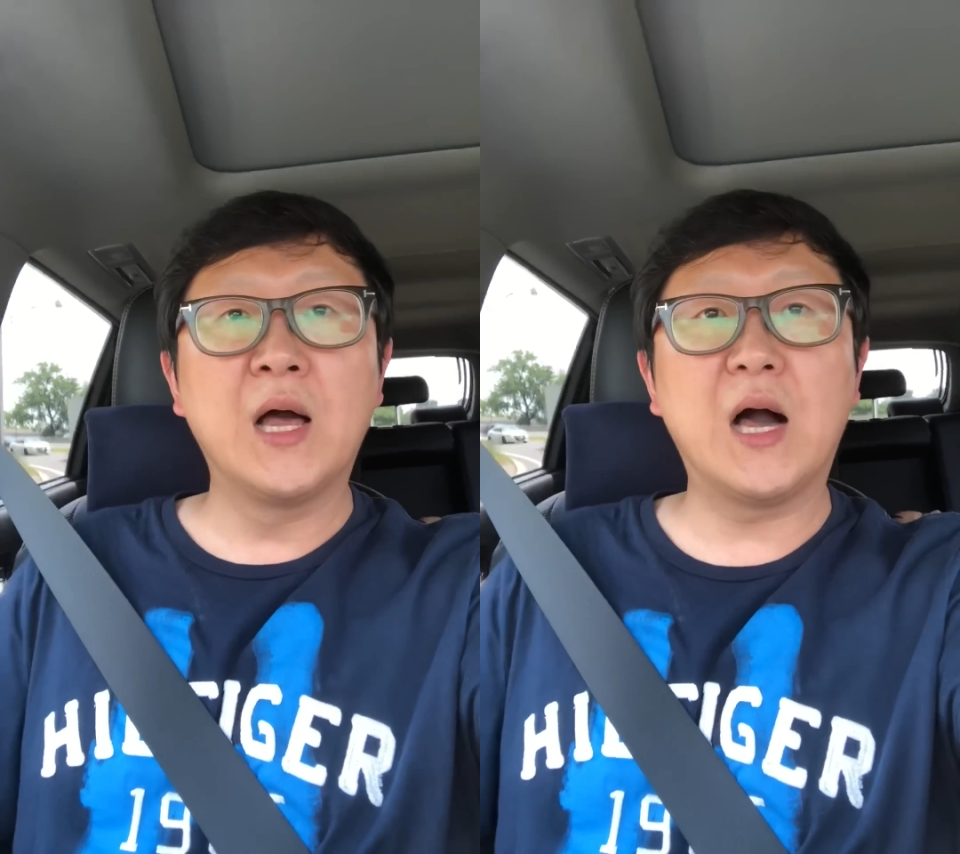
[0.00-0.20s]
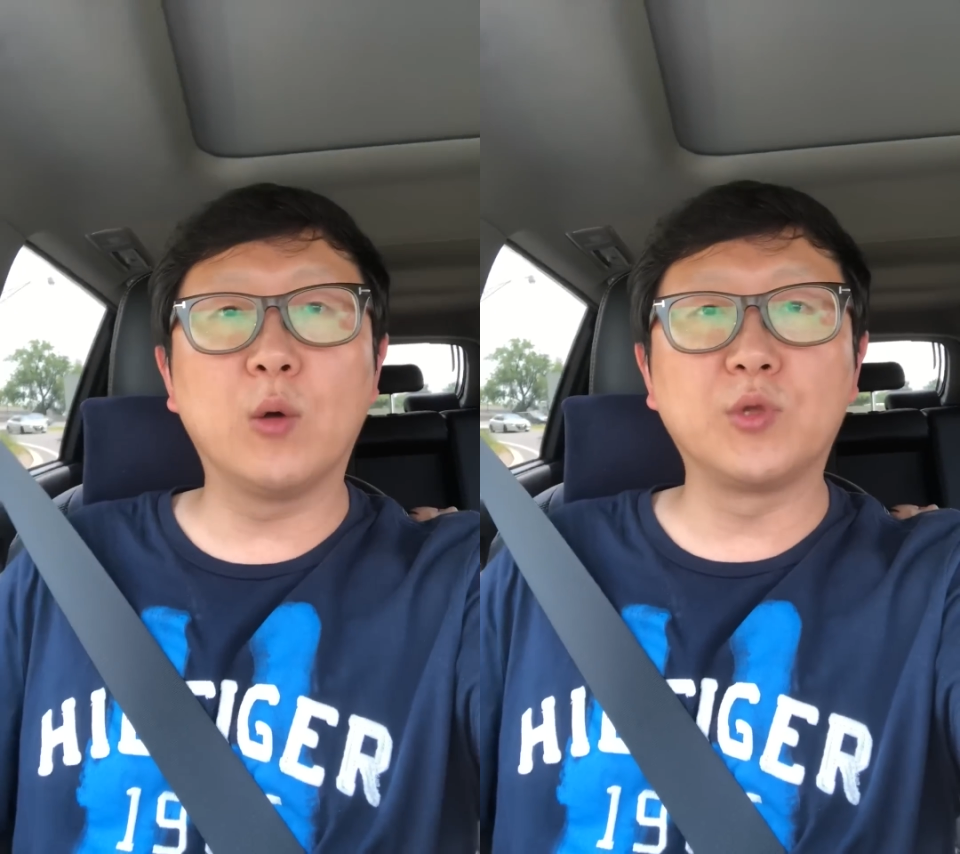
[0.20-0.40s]

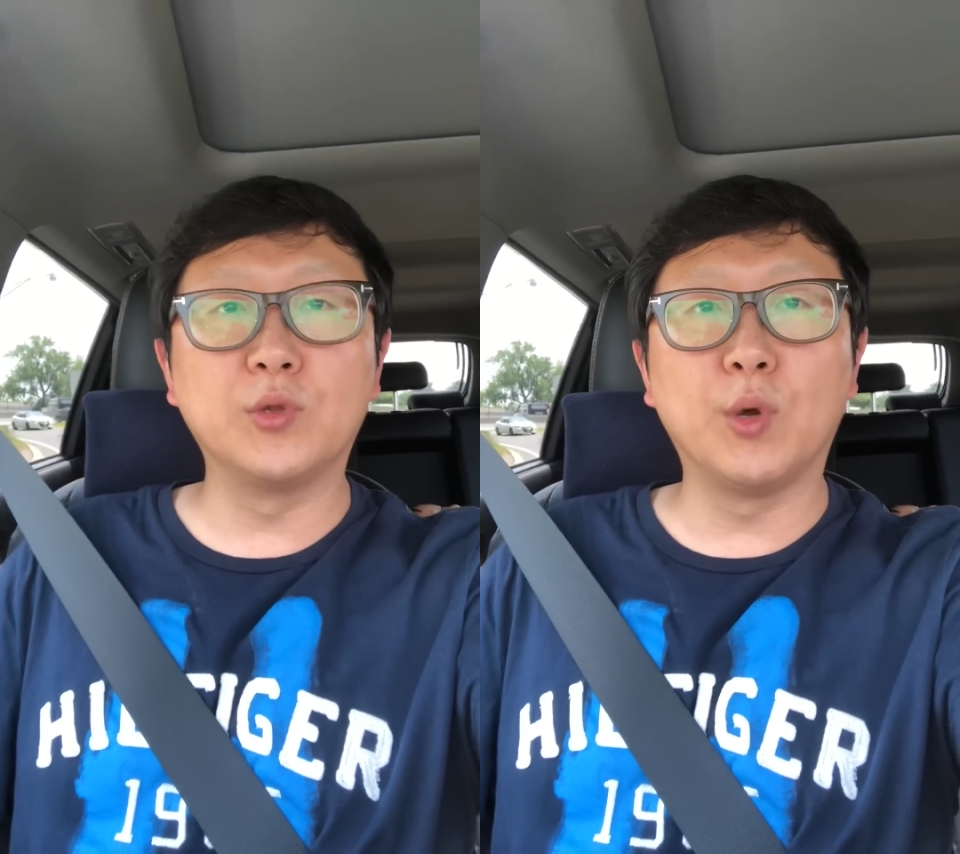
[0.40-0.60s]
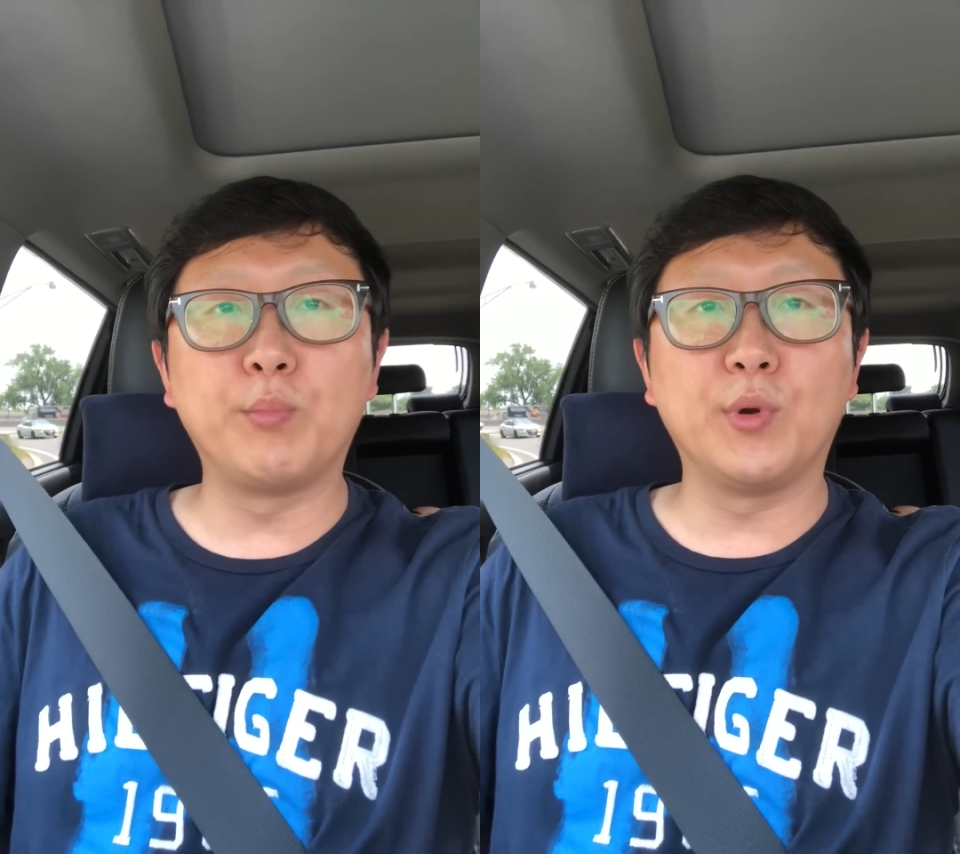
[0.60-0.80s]
how the
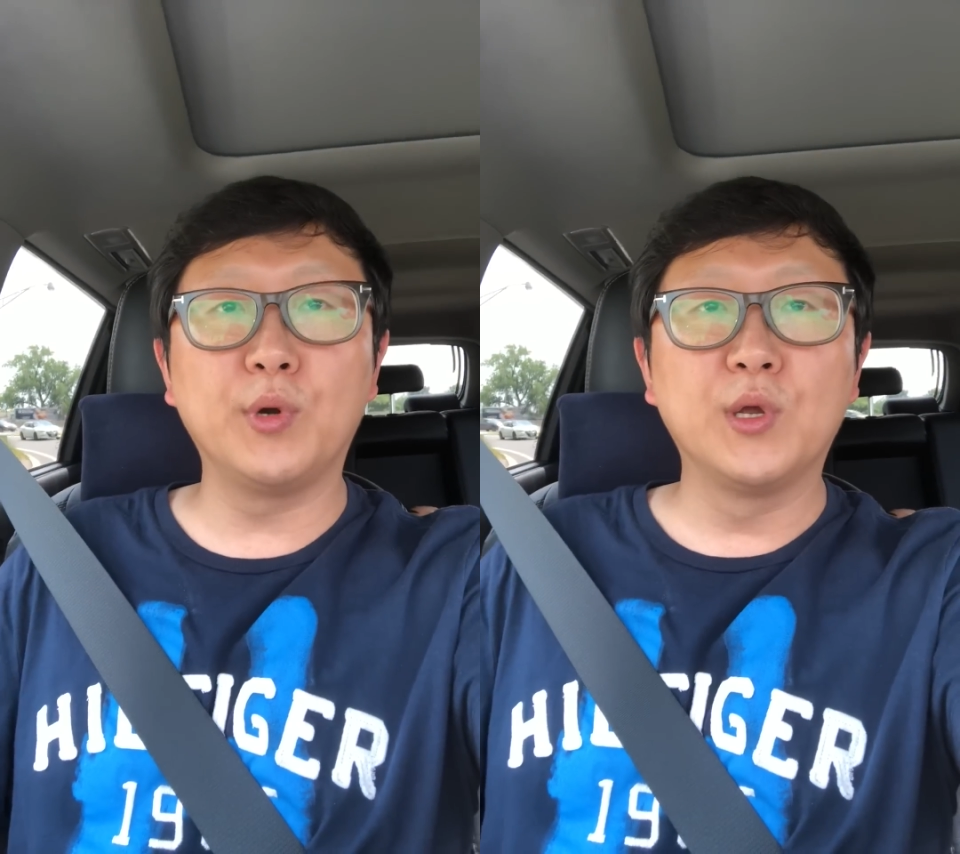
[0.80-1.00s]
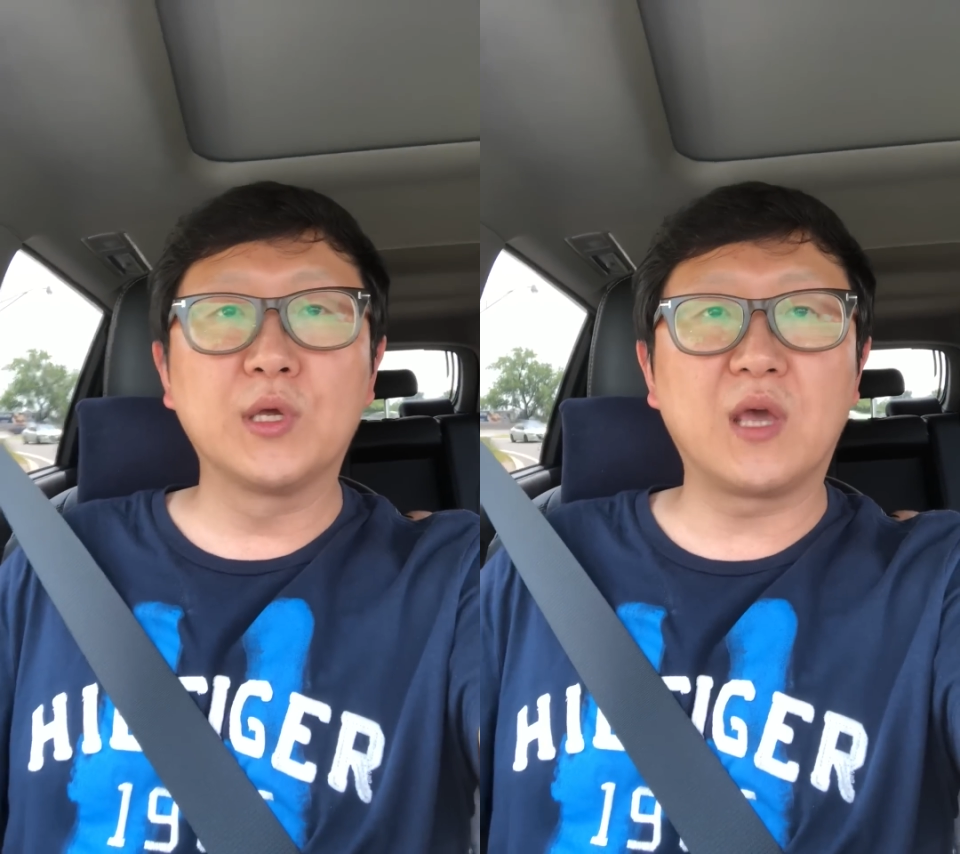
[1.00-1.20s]
number
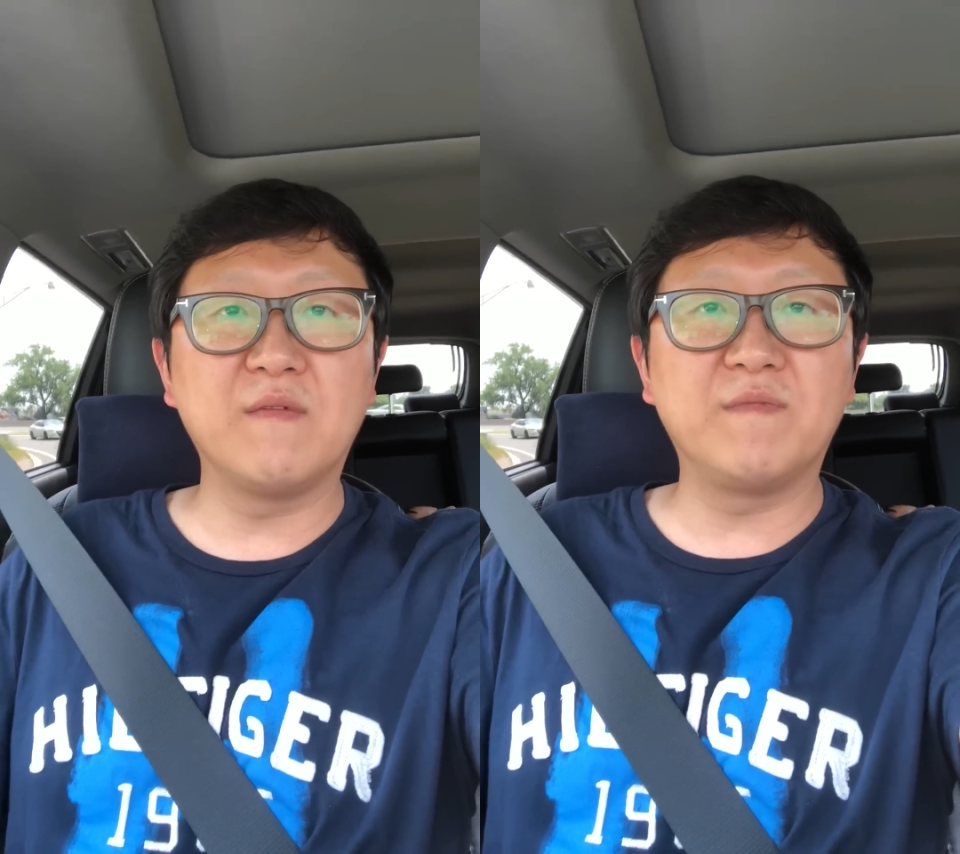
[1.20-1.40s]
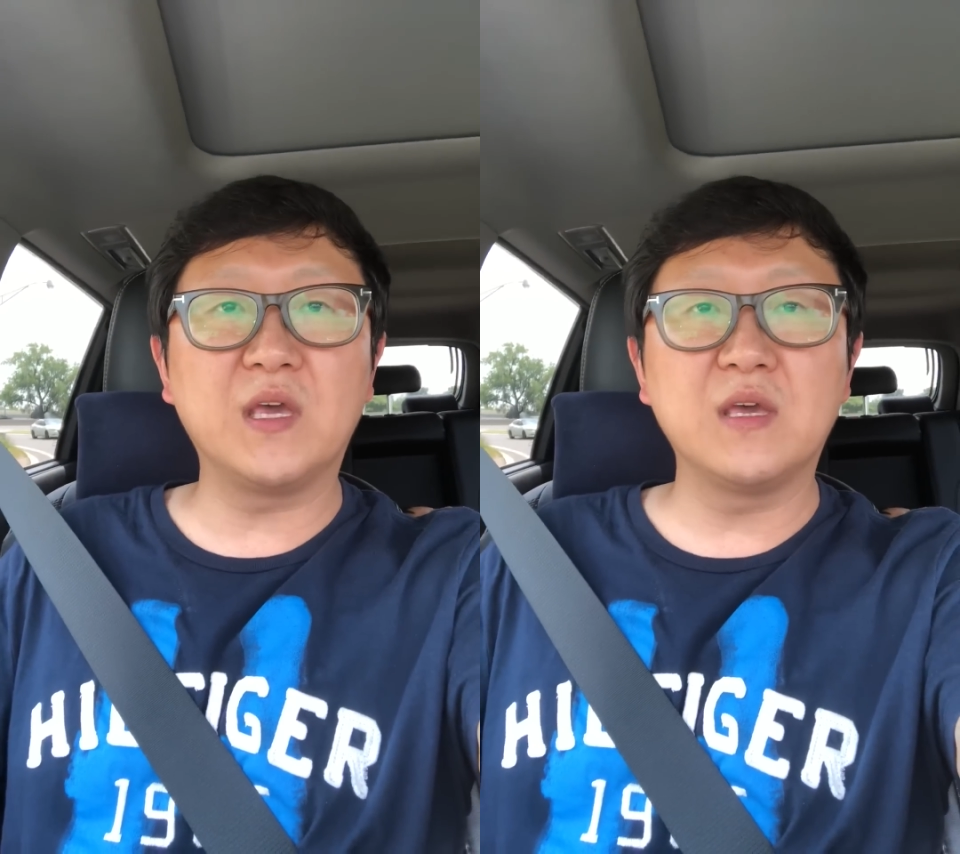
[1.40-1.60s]

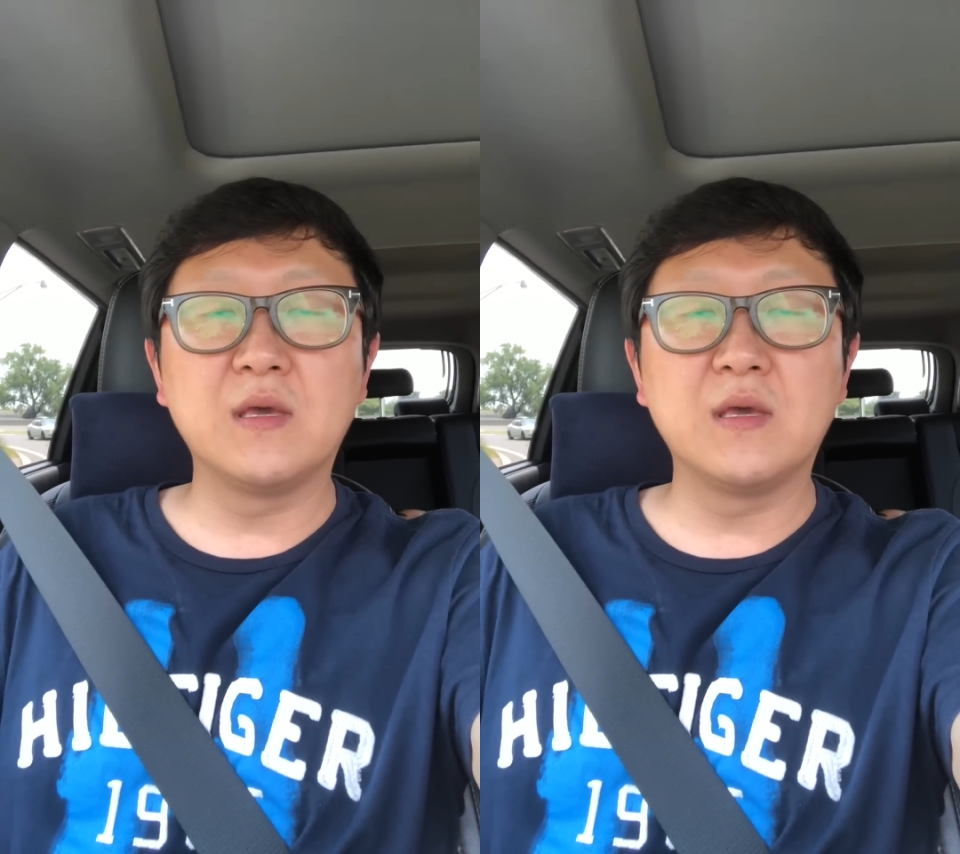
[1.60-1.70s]
can be